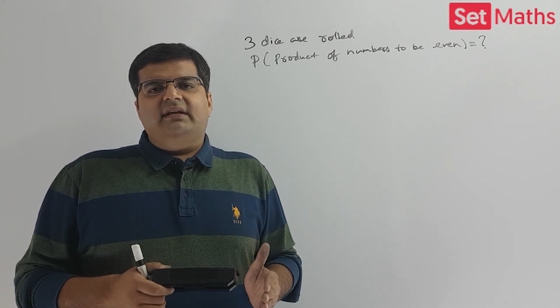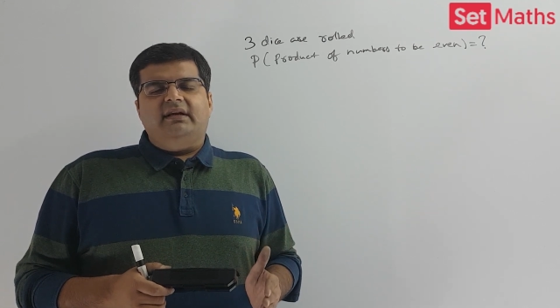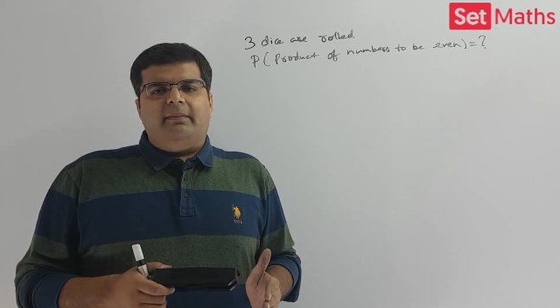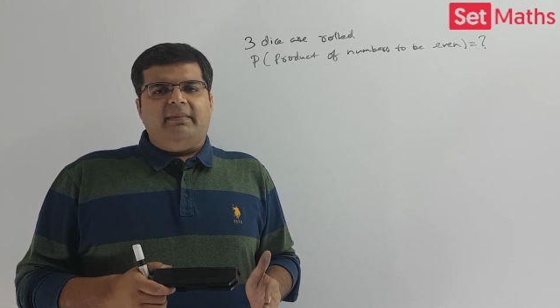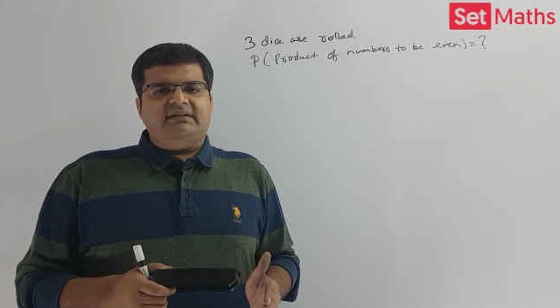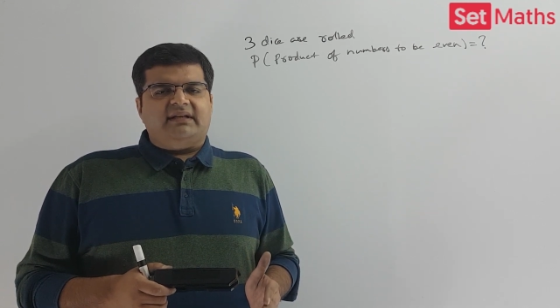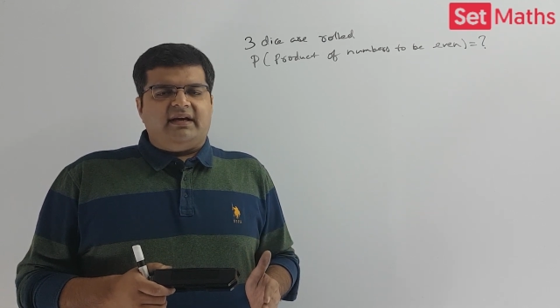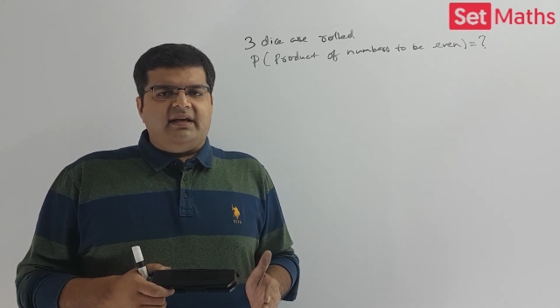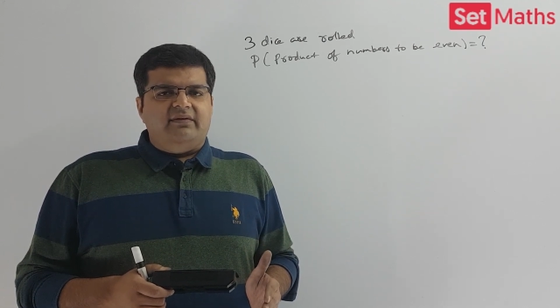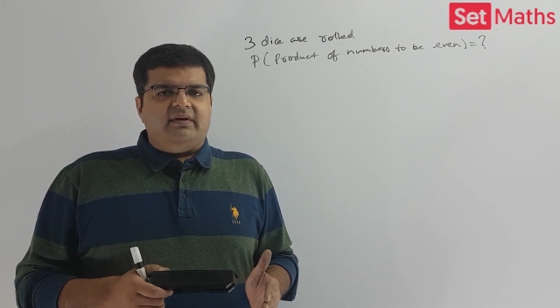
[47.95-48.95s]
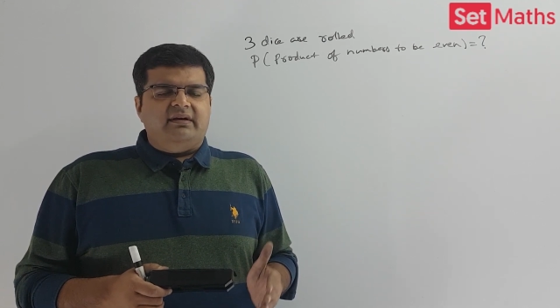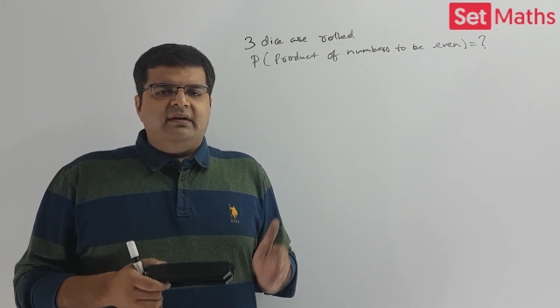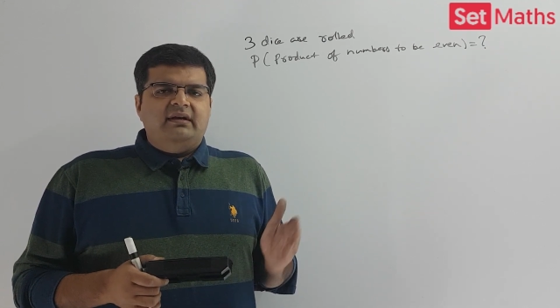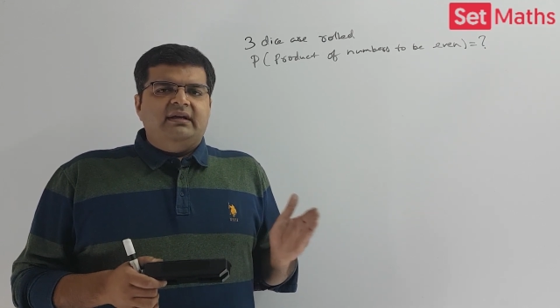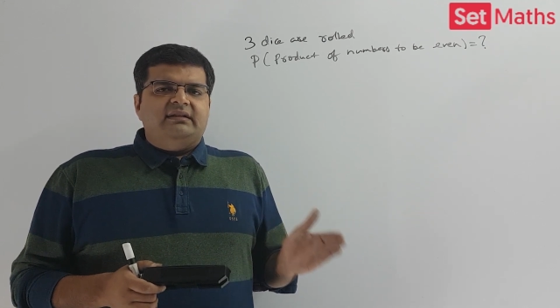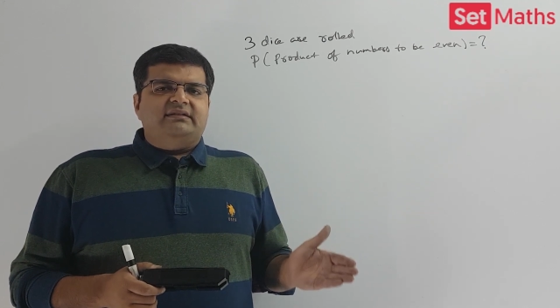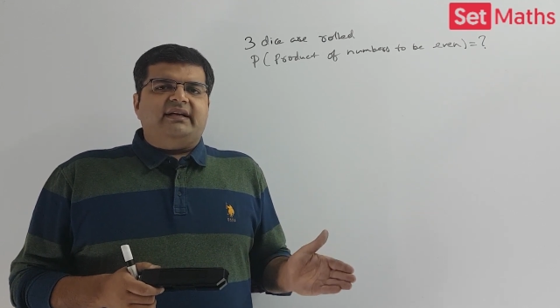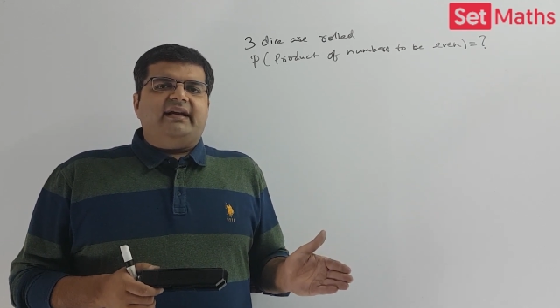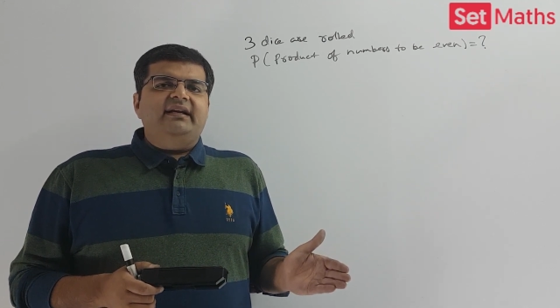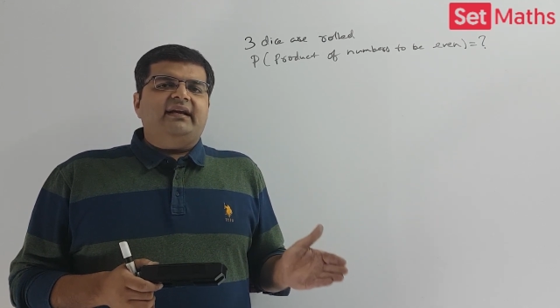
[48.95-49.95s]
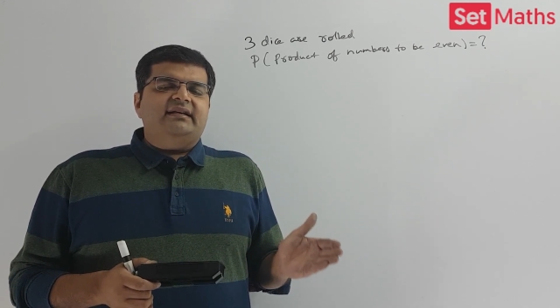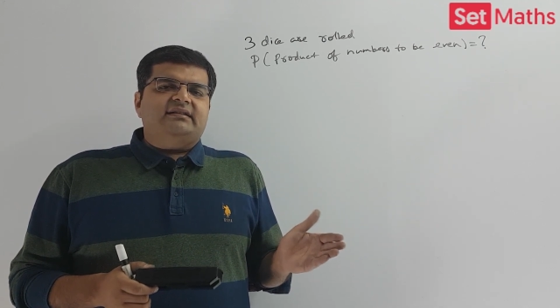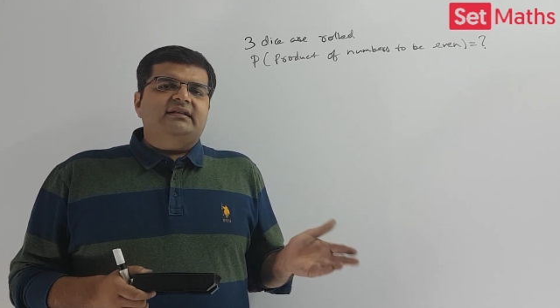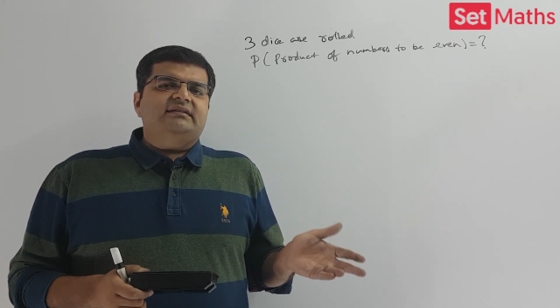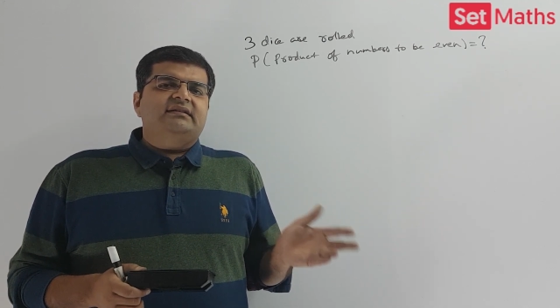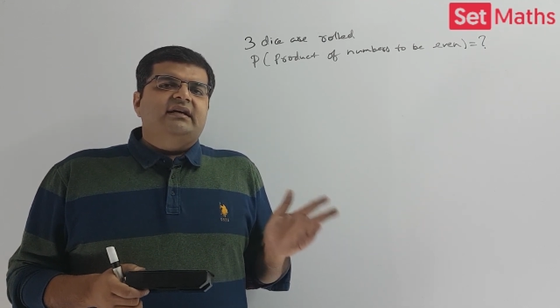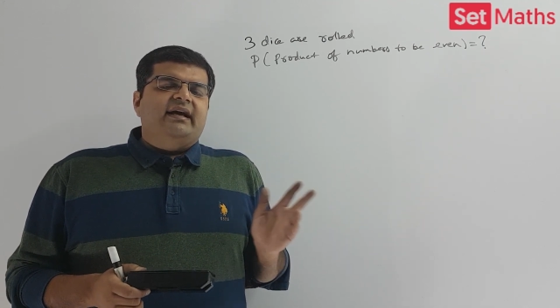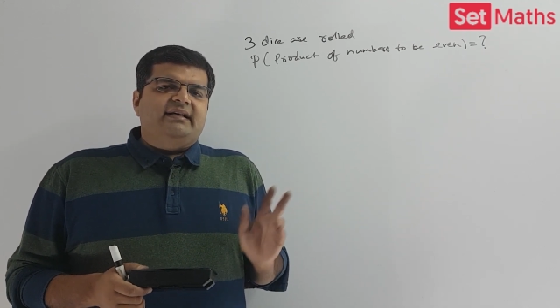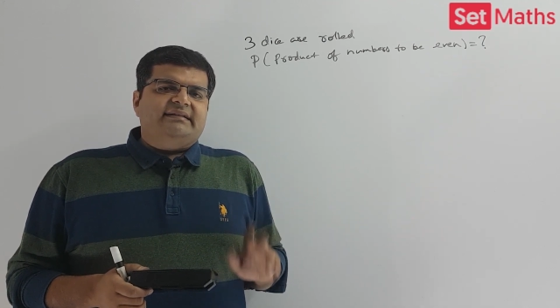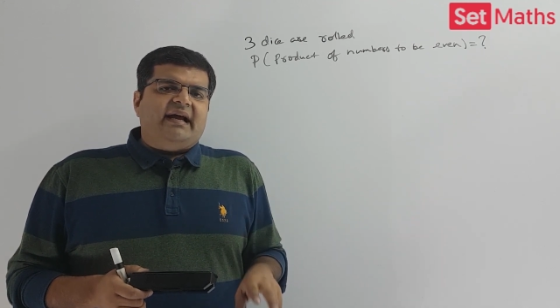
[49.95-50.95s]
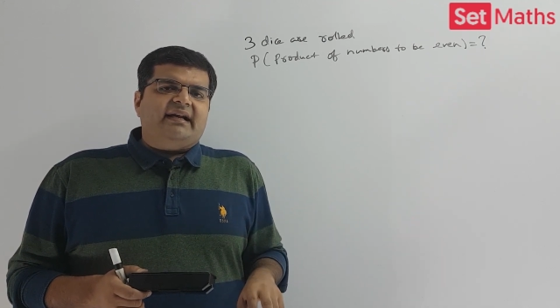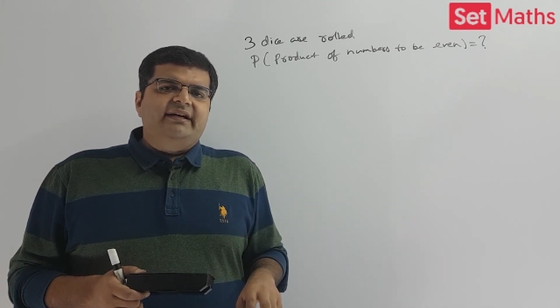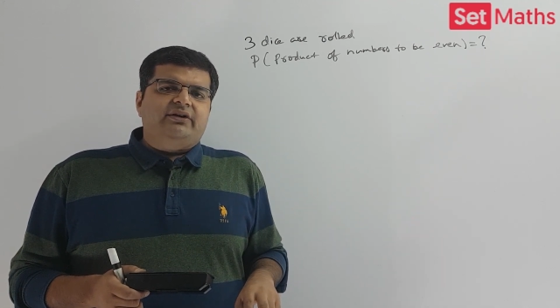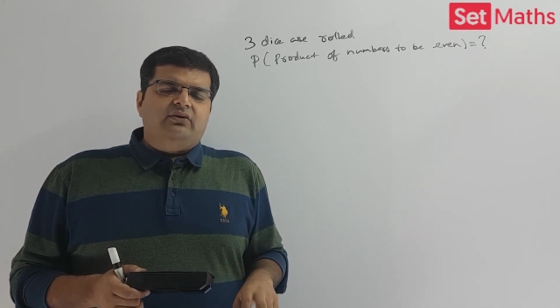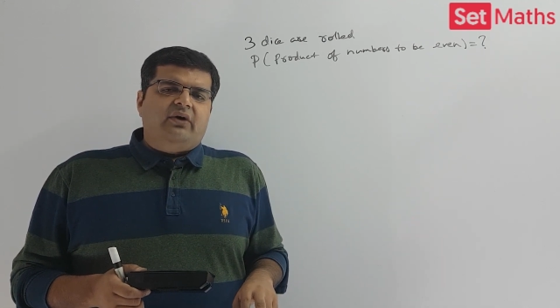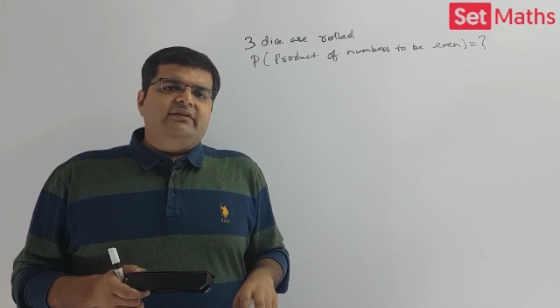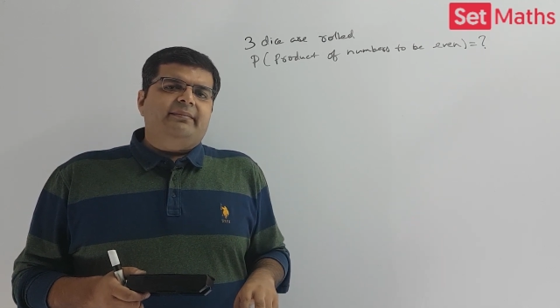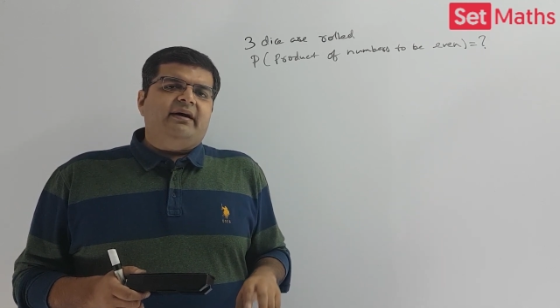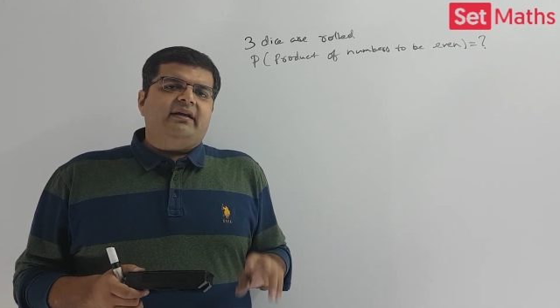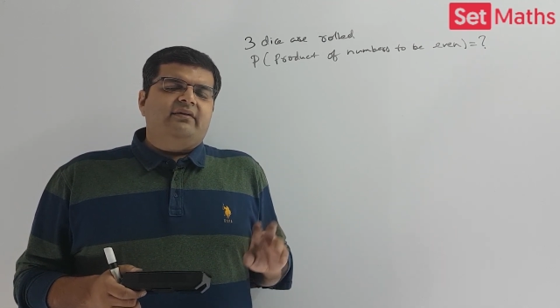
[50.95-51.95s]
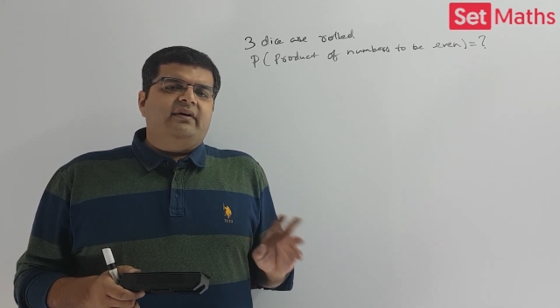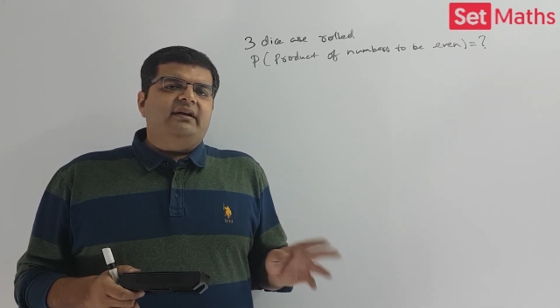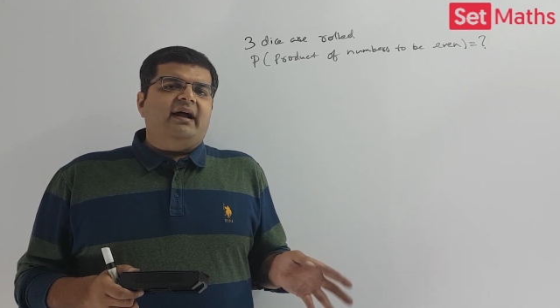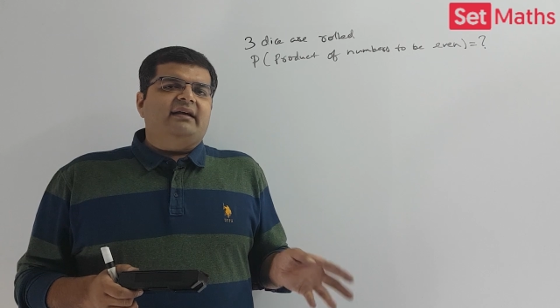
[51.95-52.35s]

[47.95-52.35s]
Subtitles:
numbers are even. The second case is exactly 2 of them are even,